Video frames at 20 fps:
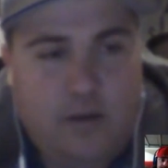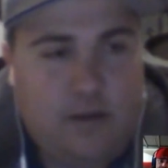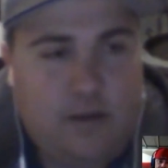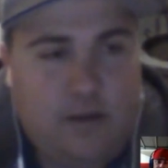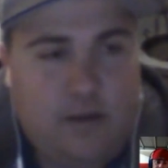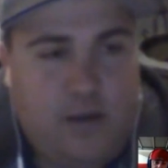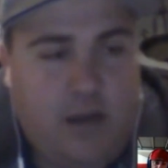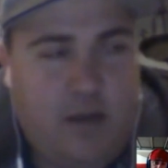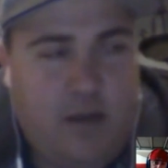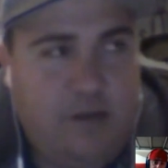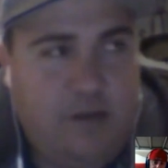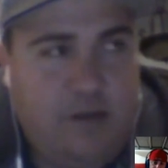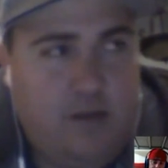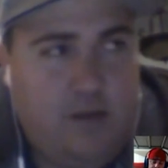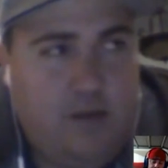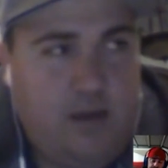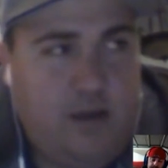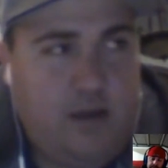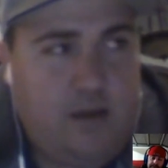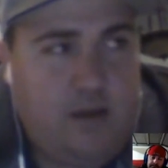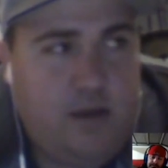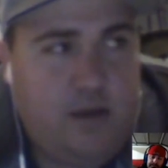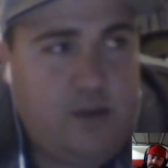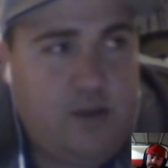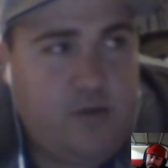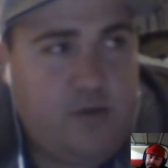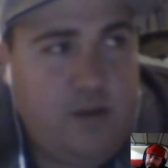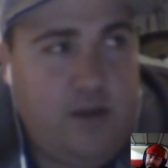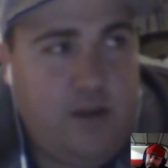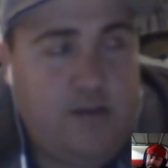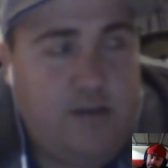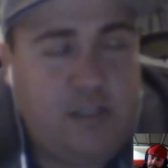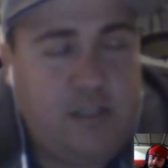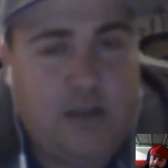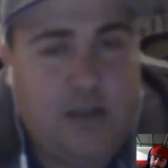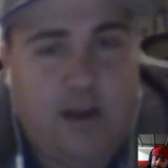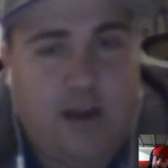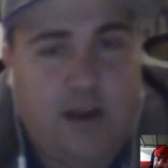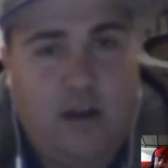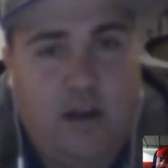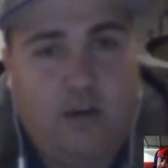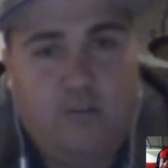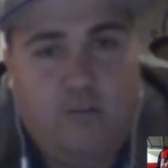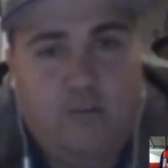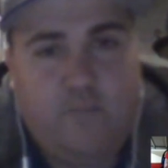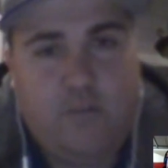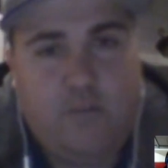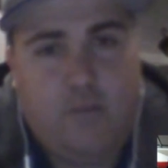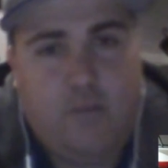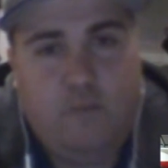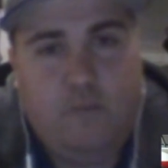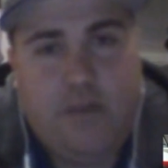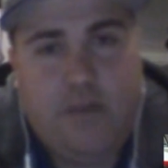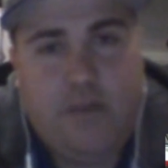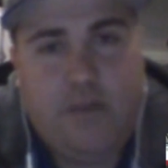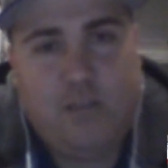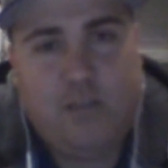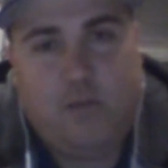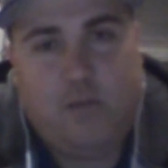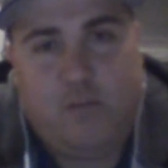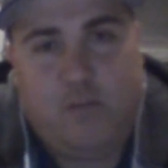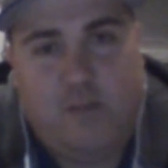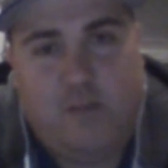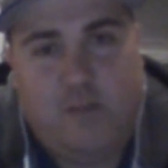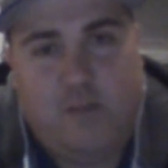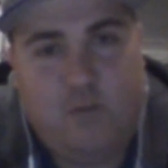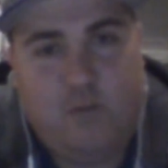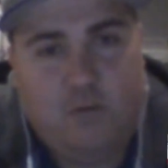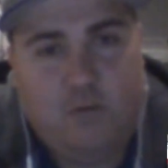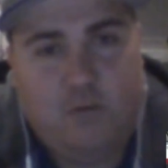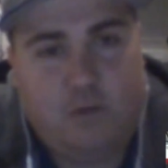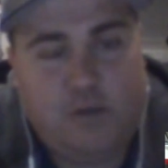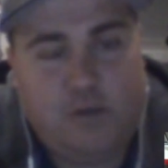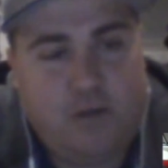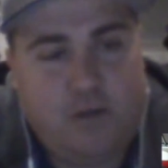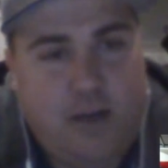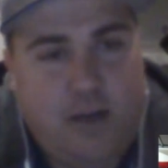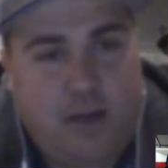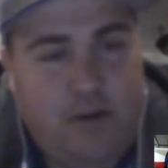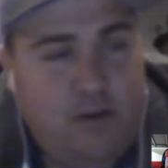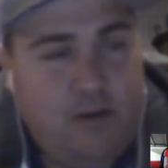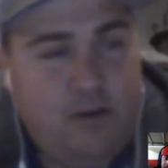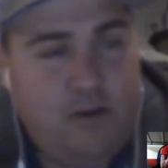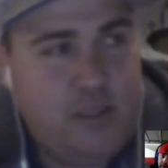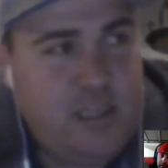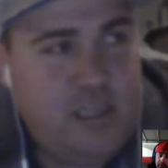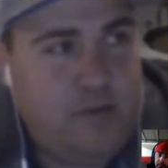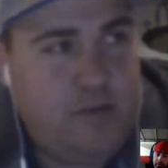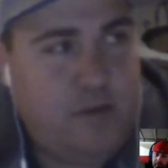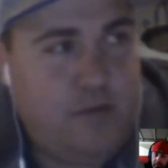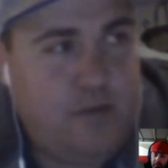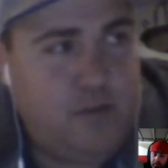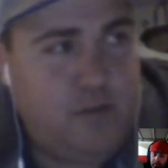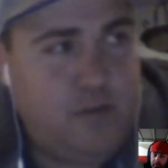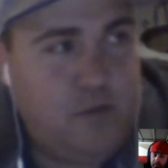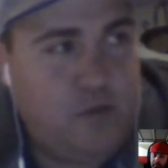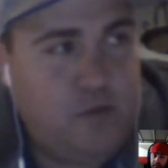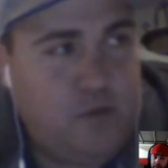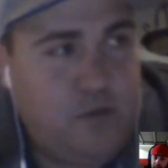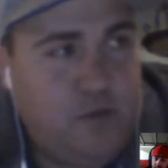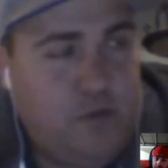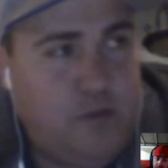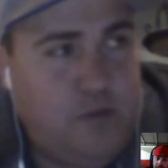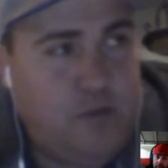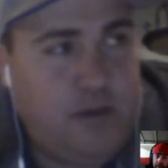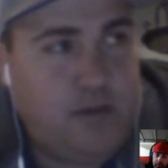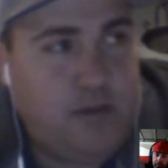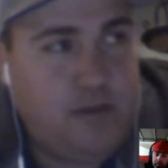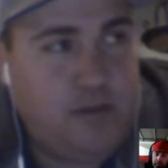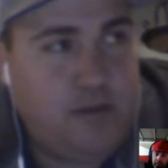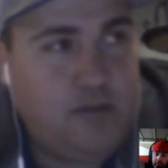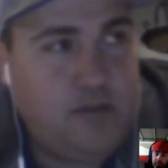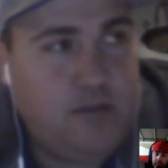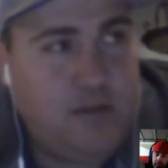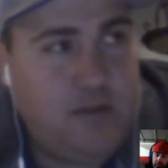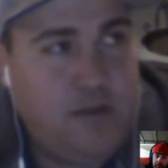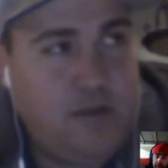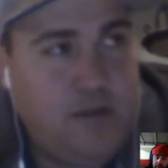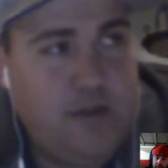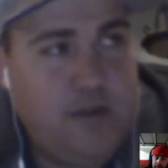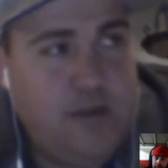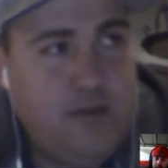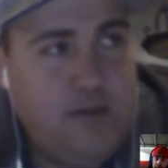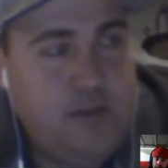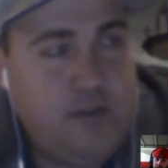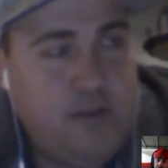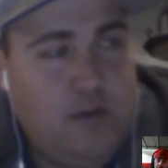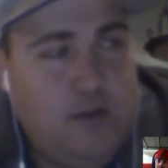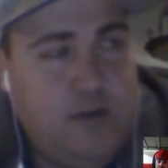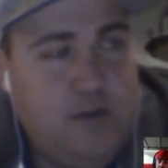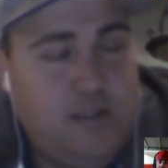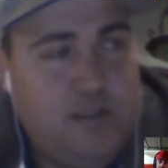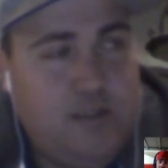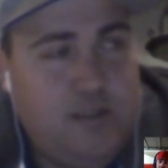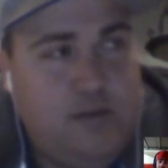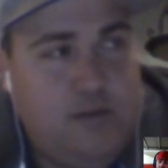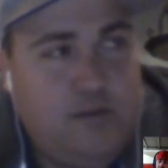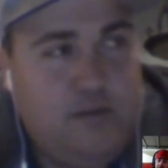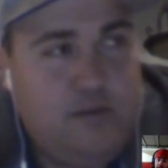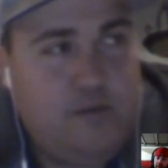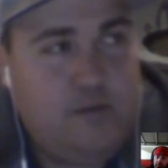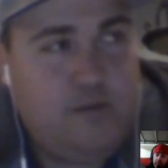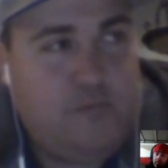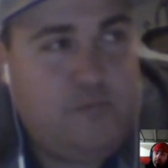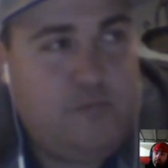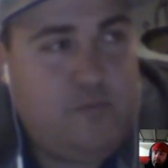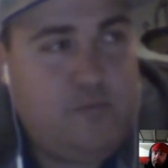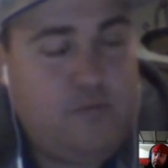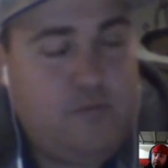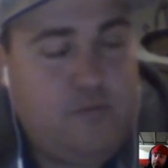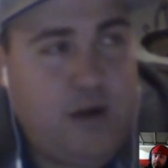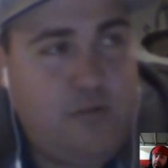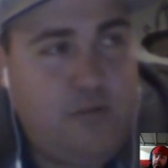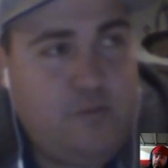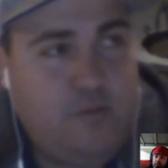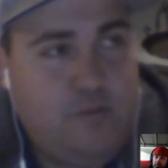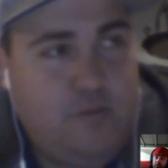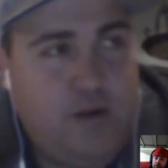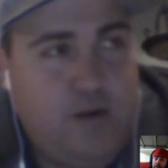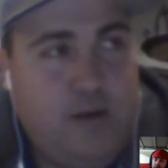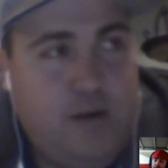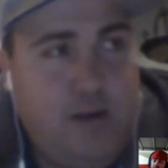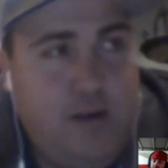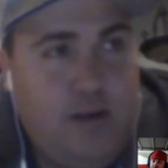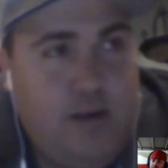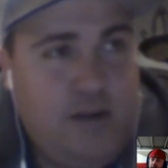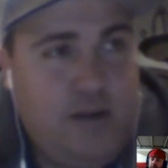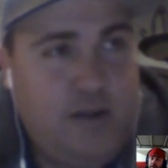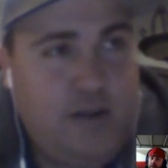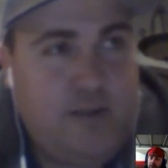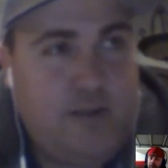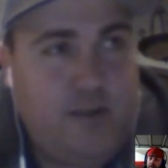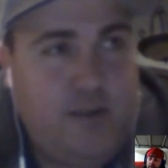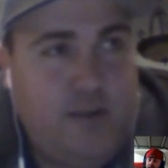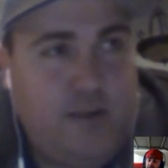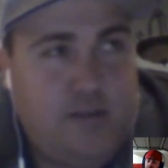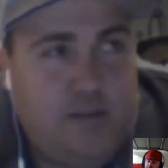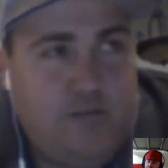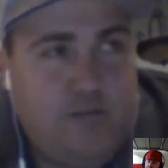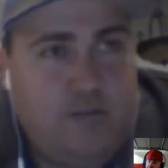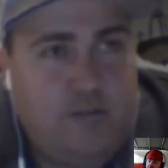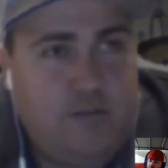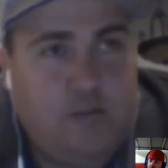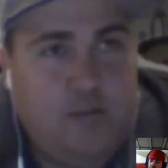kind of the country lifestyle mixed with people who are trying to accept all the social things. So it's probably it's to